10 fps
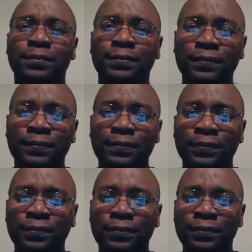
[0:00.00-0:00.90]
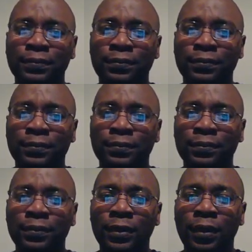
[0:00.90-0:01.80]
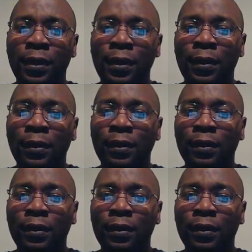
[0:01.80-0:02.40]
(no one is talking)